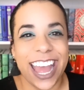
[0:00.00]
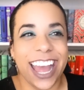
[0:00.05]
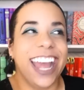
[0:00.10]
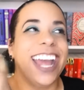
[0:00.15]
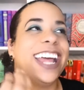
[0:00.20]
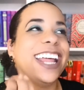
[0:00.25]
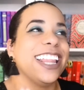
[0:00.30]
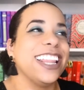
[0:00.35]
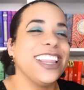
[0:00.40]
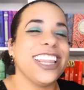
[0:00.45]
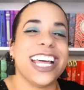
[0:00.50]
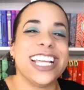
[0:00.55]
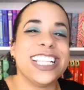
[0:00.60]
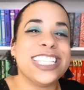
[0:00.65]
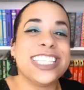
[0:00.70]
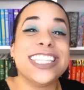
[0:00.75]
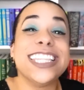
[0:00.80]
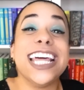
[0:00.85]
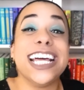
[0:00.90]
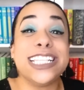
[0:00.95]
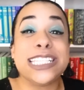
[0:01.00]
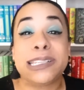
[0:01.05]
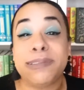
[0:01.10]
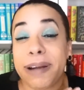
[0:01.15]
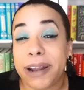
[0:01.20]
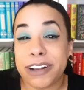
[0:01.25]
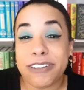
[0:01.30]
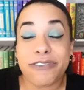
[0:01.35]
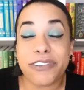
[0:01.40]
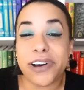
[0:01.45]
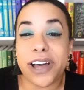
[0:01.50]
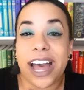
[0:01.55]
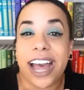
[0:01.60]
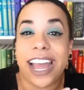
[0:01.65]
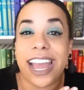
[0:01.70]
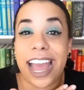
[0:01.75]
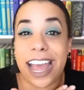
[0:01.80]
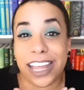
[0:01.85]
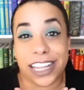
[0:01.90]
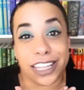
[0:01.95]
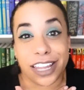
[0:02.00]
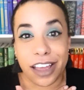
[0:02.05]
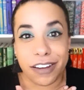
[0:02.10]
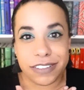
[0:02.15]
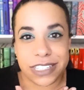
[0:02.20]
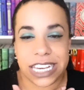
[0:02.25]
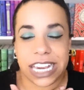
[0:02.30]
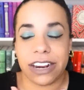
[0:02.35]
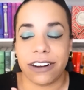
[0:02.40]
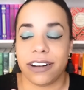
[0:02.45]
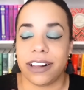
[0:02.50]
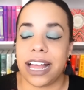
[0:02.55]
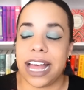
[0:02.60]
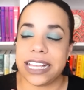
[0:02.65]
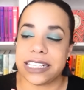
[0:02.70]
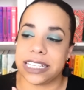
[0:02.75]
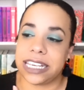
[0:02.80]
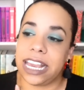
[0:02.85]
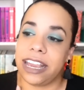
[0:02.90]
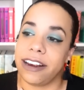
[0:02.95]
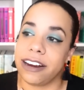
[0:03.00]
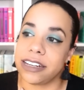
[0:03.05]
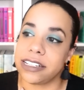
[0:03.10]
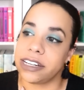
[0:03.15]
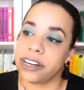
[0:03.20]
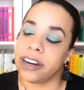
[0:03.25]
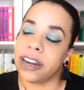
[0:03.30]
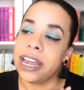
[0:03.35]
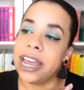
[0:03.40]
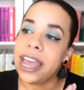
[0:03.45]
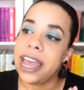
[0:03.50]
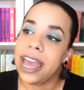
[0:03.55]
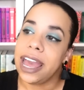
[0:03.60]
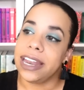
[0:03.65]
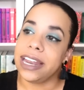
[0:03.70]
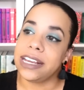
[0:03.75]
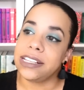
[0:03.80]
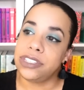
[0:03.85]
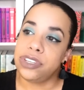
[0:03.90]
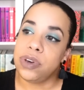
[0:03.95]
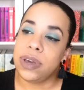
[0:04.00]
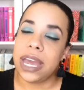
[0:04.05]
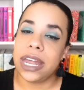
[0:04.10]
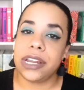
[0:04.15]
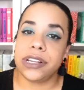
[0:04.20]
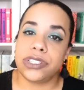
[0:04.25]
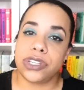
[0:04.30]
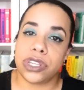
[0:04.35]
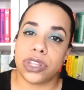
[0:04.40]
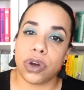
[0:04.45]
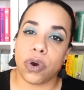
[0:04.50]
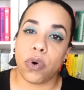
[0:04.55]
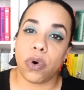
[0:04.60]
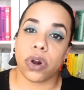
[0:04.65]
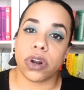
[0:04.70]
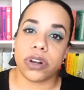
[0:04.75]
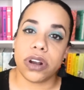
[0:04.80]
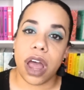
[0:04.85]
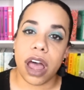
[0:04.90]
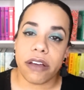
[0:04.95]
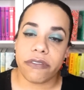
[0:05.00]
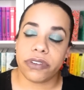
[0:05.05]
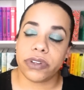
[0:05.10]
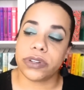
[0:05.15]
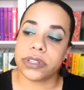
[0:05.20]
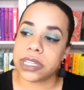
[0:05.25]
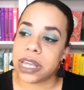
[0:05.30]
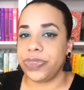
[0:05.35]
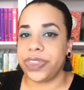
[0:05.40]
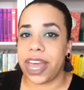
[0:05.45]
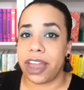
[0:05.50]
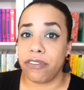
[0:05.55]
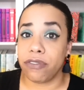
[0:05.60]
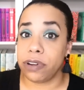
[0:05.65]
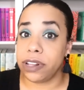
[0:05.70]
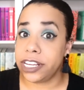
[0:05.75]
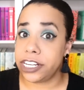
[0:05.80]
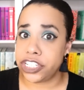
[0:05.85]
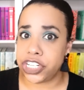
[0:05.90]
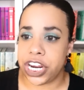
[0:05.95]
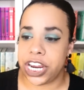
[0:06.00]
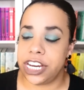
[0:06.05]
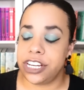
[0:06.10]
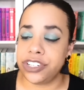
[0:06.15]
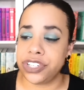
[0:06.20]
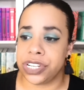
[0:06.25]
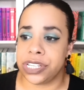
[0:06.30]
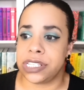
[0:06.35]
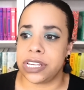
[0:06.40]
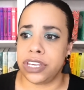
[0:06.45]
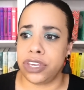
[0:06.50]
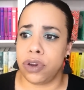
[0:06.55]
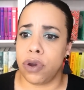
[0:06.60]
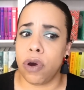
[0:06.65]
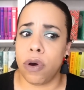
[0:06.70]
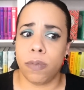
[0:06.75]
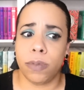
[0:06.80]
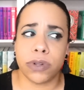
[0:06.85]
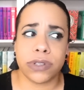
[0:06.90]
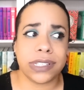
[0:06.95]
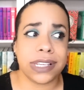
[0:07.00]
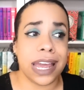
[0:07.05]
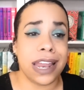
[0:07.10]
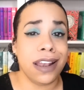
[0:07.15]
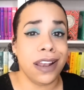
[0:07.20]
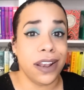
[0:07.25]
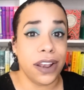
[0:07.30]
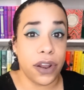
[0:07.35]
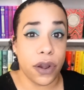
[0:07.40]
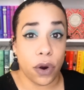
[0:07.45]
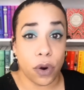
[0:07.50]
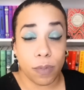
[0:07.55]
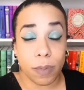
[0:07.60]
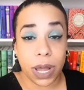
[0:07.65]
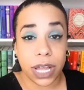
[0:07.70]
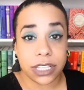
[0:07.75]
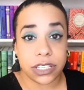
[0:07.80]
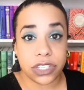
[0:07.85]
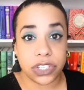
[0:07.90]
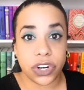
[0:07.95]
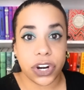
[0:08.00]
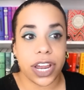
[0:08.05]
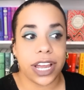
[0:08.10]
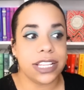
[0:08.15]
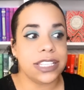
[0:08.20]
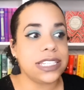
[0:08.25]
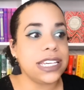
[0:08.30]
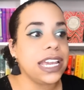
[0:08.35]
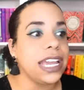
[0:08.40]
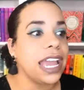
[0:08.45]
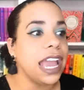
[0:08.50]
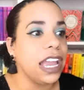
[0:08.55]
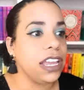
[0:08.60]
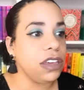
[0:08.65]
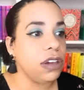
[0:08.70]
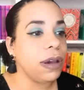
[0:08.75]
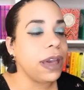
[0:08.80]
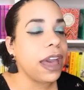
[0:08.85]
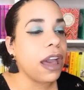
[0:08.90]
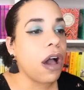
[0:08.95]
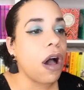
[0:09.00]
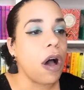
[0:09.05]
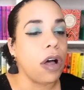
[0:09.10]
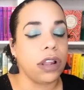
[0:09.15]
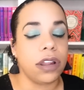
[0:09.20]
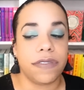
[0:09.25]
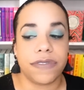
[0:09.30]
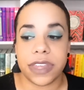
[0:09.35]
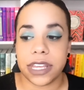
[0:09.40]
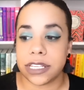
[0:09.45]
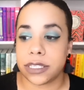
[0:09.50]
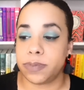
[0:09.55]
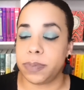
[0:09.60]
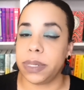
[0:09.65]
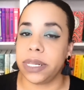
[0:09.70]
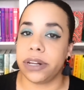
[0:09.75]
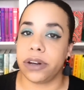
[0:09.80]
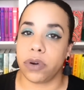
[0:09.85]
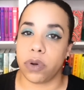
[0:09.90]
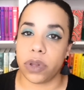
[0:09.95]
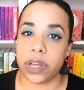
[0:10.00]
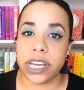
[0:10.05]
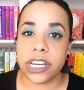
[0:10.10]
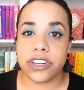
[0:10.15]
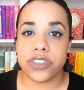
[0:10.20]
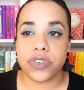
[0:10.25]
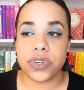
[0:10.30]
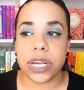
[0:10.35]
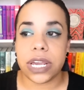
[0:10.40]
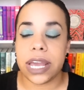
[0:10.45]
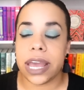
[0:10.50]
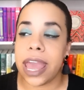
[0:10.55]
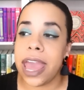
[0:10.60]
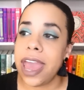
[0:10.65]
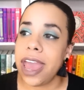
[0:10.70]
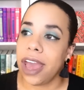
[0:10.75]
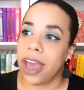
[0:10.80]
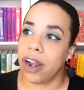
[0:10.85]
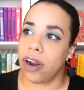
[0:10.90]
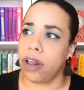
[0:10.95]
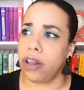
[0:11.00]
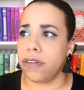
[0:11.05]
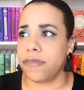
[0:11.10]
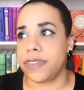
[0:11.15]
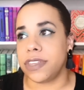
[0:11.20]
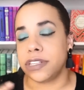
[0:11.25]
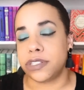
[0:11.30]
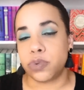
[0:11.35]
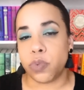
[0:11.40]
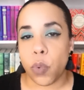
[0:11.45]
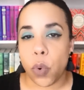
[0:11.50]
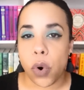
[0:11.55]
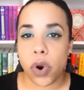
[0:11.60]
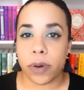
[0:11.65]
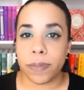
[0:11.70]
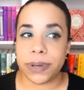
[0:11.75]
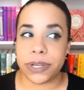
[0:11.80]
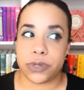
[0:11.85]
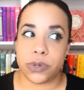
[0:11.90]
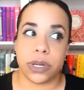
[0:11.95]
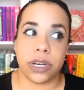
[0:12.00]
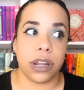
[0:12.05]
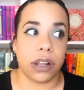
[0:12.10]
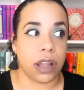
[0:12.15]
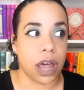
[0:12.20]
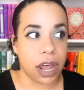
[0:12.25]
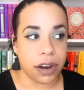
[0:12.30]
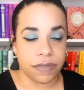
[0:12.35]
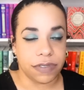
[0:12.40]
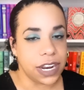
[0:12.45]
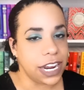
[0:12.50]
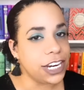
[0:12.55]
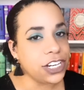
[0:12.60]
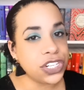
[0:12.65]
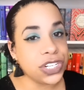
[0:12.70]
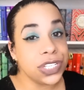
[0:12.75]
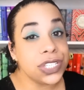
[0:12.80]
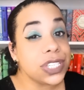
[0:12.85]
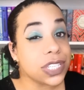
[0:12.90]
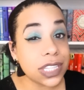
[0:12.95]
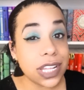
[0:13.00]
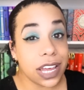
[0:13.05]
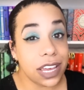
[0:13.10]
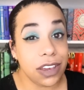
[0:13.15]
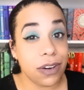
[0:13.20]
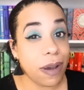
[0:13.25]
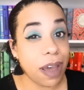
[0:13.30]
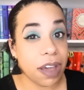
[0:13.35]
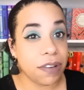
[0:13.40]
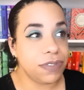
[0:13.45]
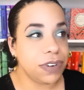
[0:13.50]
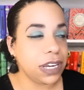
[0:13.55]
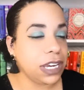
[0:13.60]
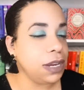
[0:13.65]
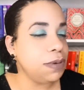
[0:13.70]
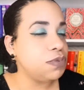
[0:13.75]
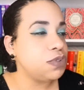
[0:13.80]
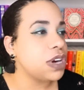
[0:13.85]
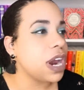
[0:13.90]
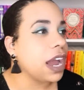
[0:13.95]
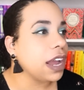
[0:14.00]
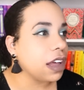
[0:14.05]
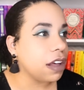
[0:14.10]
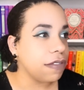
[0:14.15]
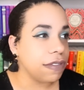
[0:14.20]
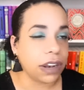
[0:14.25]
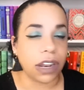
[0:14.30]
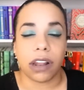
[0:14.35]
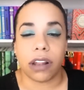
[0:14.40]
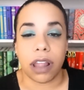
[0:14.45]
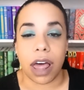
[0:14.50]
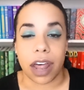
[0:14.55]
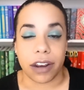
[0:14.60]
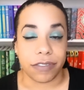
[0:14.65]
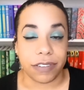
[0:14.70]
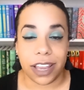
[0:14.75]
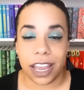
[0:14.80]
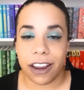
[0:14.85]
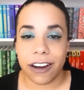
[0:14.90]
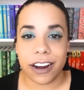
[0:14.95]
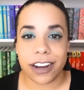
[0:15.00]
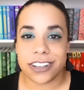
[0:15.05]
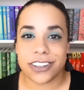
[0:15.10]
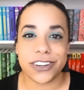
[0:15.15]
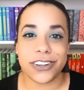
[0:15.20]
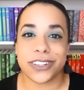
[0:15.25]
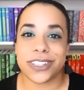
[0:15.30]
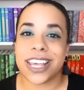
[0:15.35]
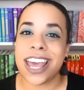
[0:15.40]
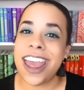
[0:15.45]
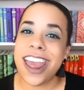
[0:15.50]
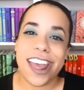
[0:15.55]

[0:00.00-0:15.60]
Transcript: that's part of why I loved Geralt as a character. And as you get into the core novels, that really changes, and you almost get no monster hunting, and you get all of this political intrigue and all of this war between a lot of nations that you have to keep track of and a lot of characters